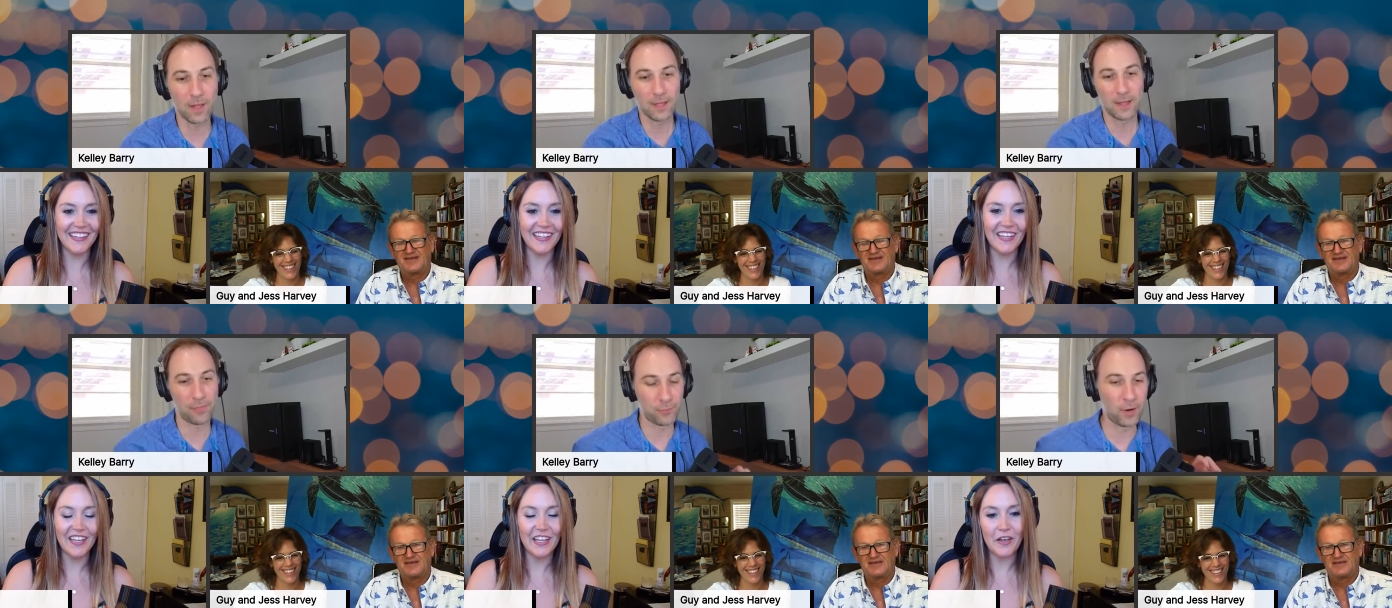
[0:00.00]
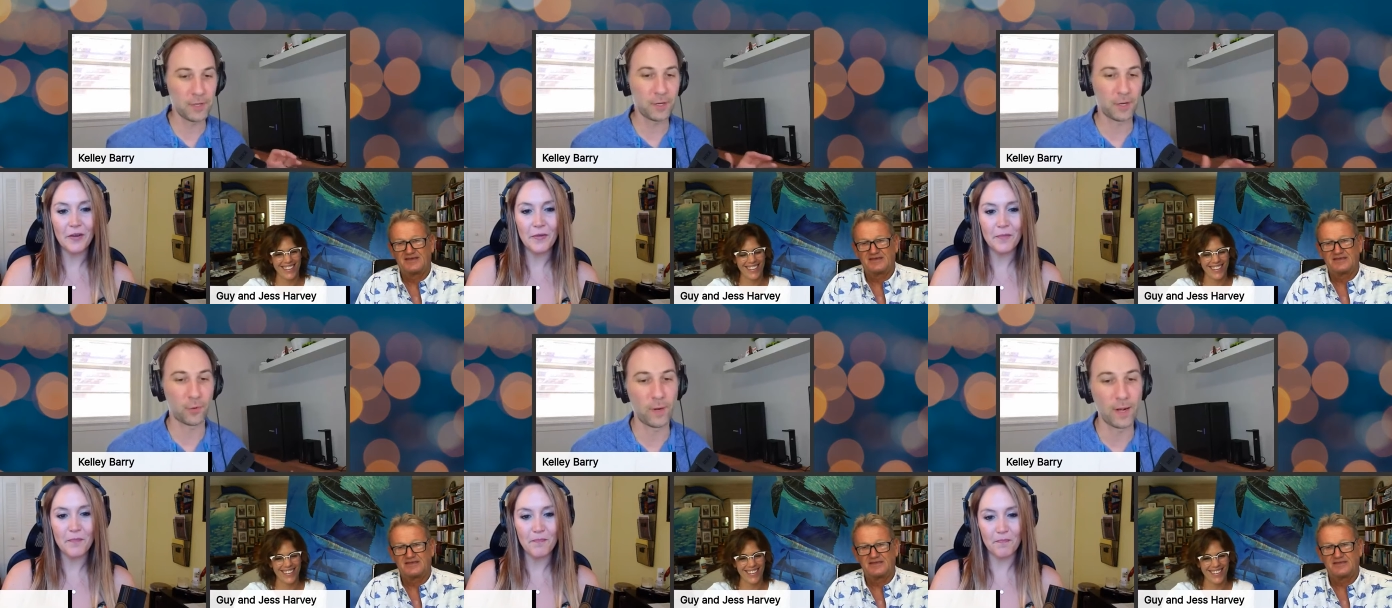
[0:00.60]
Speaker 1: throughout your
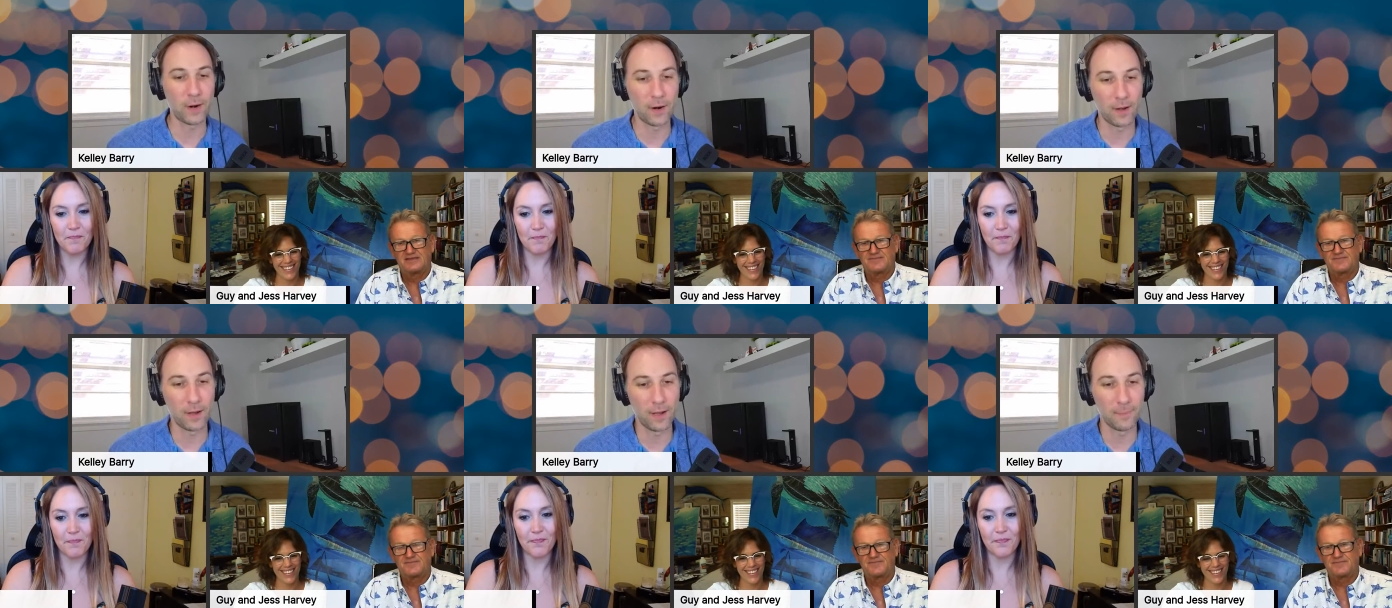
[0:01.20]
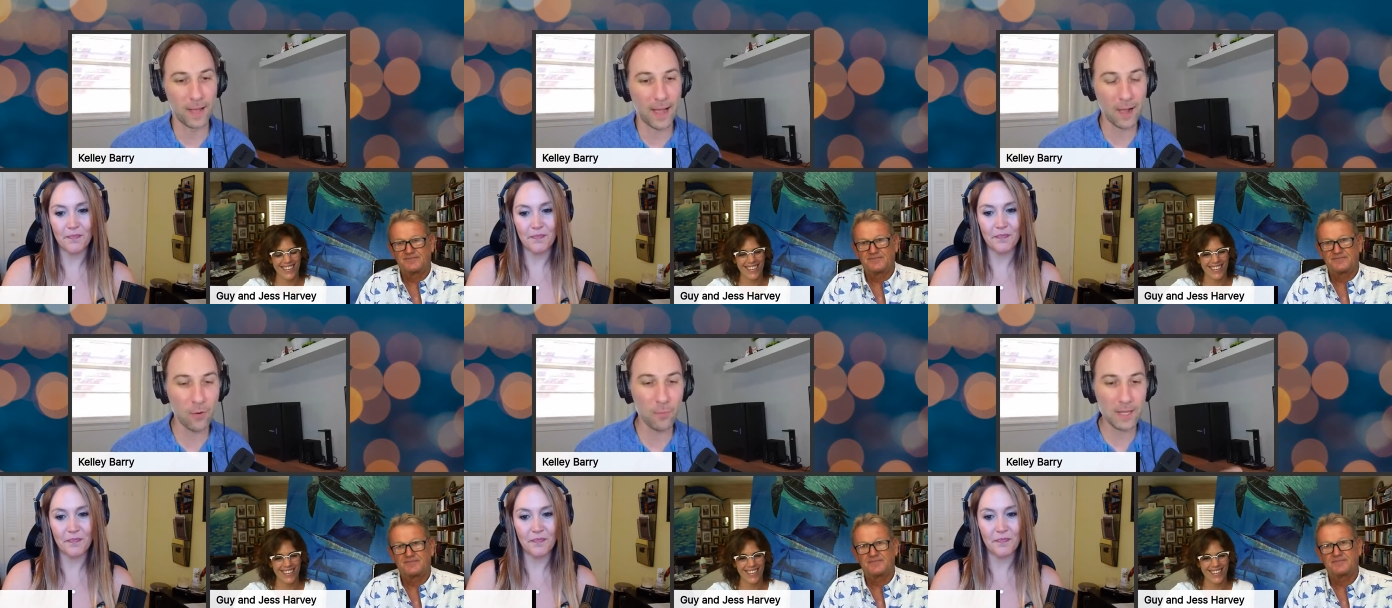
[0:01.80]
career, um, how
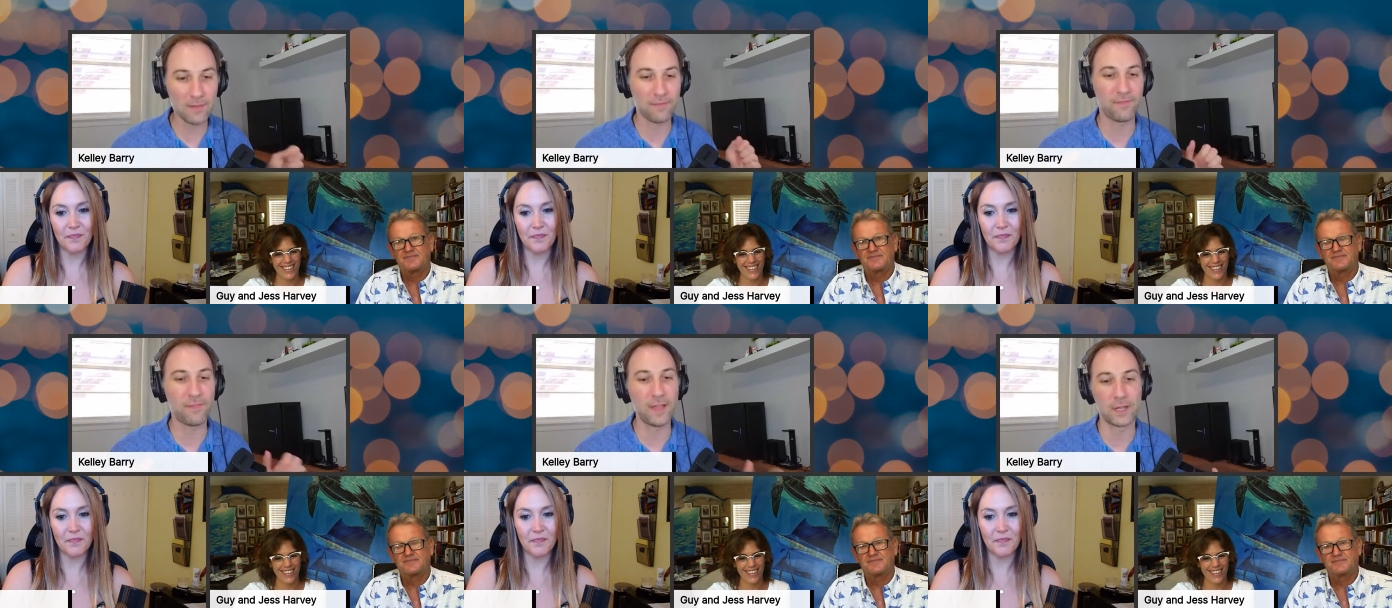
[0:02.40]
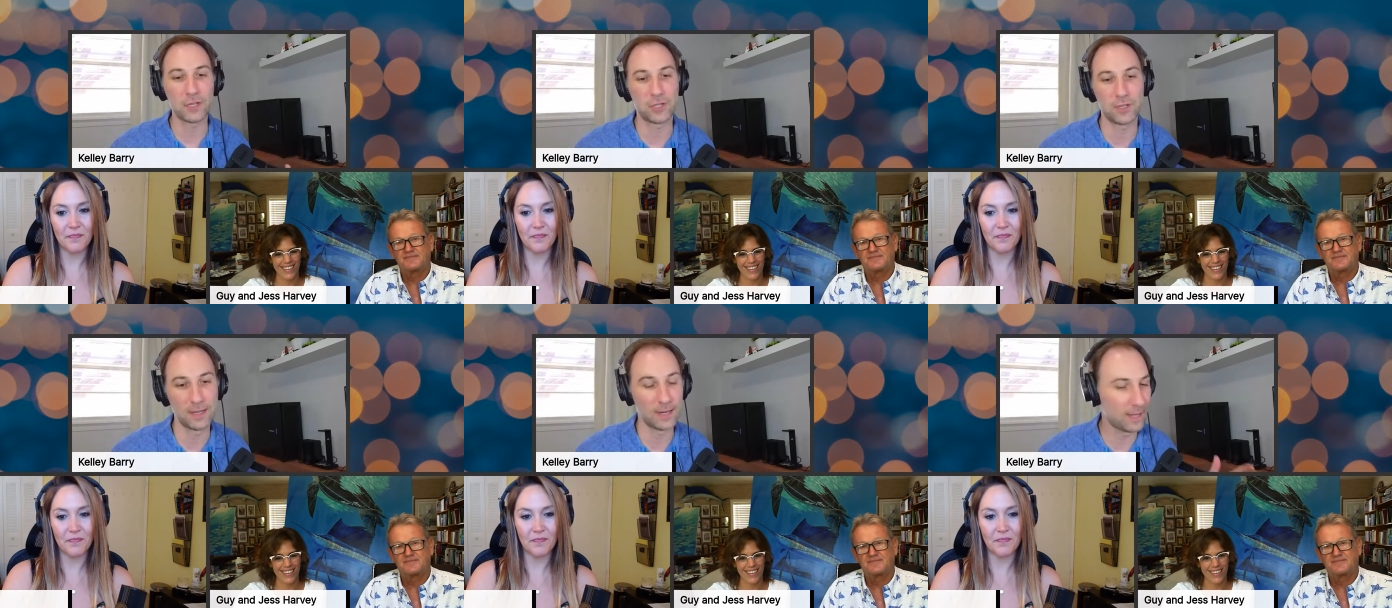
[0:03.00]
many fish,
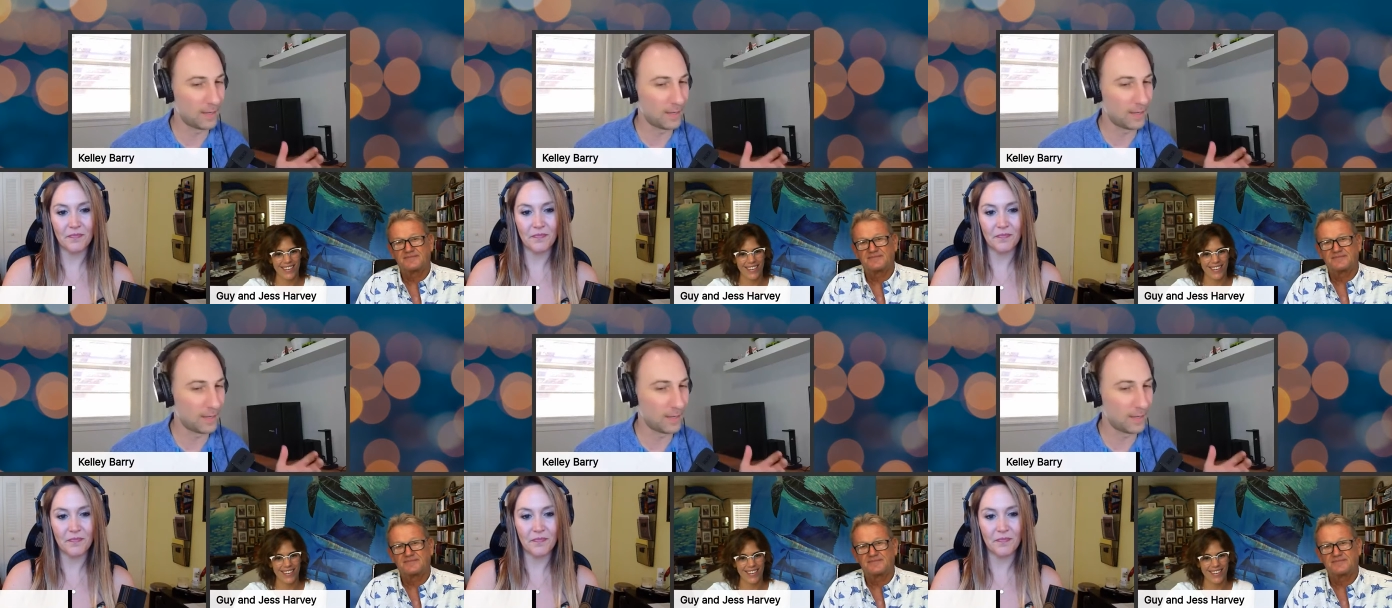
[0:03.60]
and,